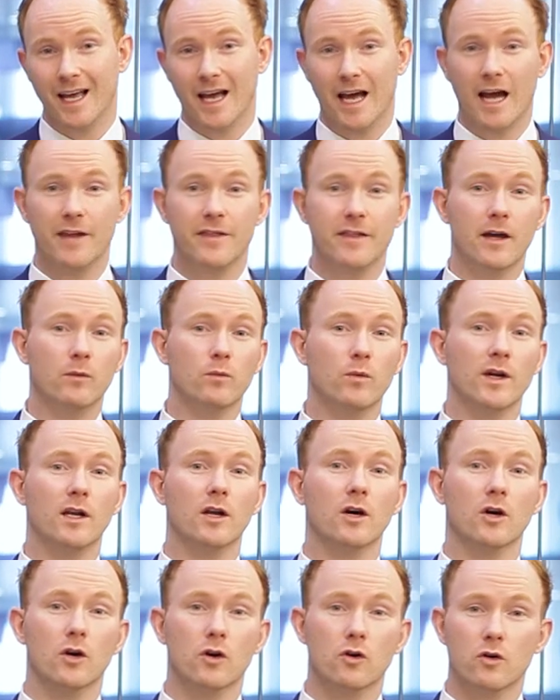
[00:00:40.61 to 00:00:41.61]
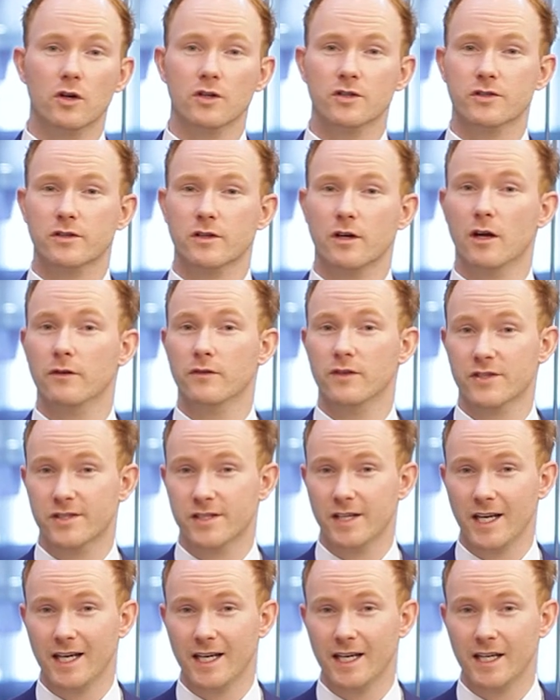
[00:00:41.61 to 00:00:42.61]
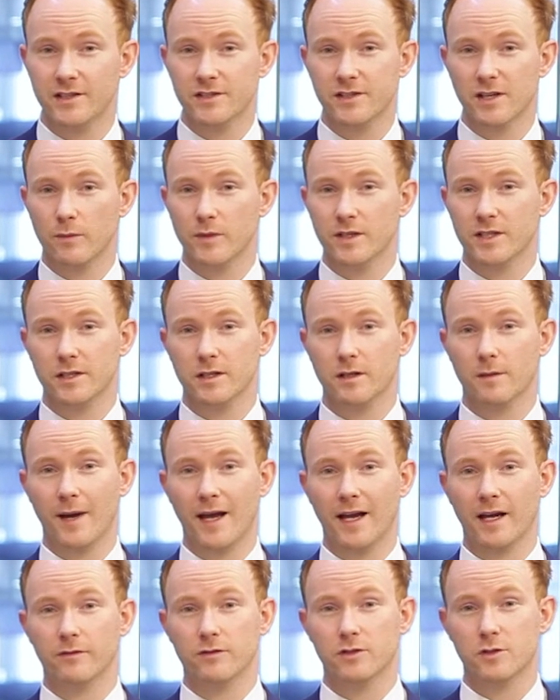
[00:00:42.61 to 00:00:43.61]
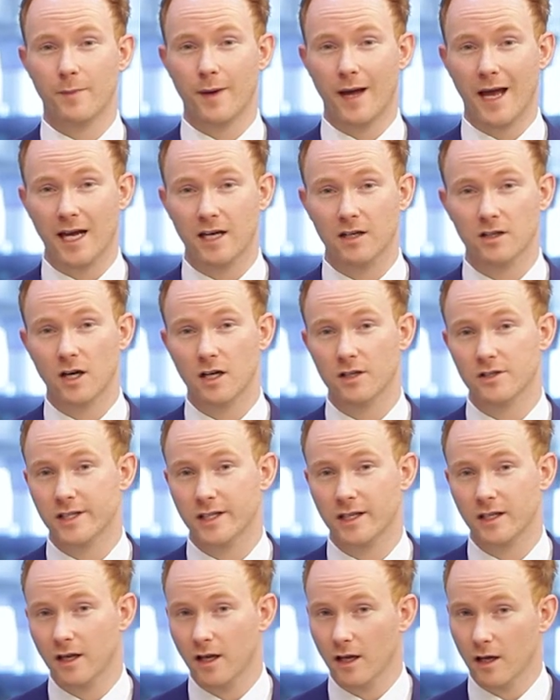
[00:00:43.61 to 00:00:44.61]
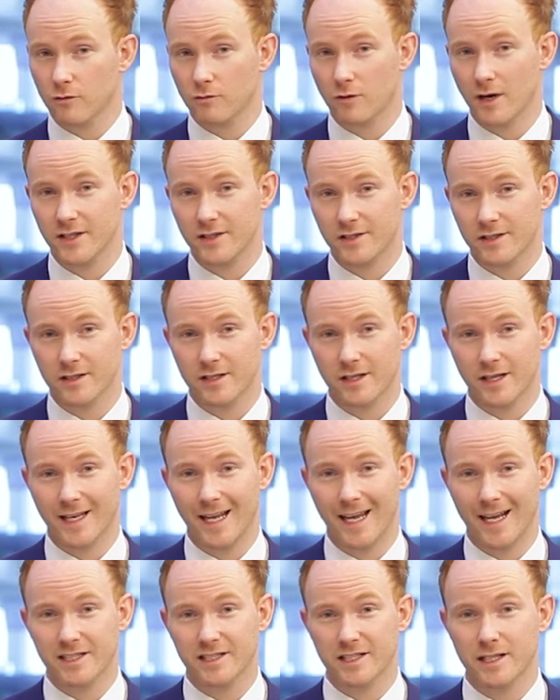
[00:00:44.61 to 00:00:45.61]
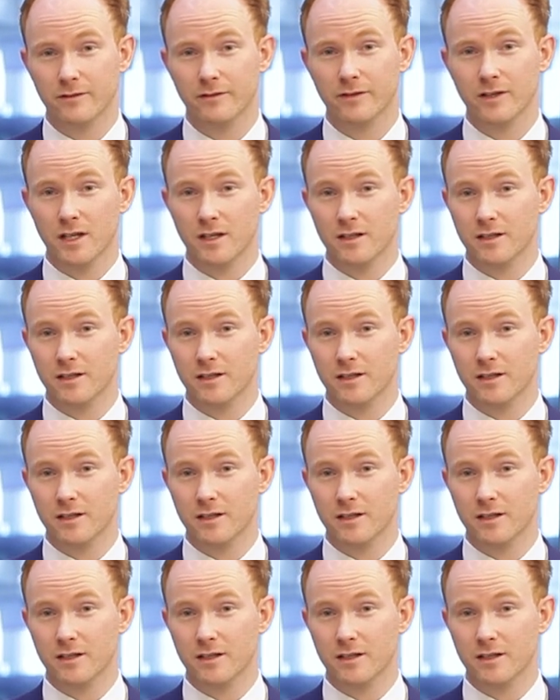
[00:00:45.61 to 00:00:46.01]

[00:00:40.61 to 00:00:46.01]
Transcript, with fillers: And then we look across overseas and we see the Bank of Japan cutting rates into the negative.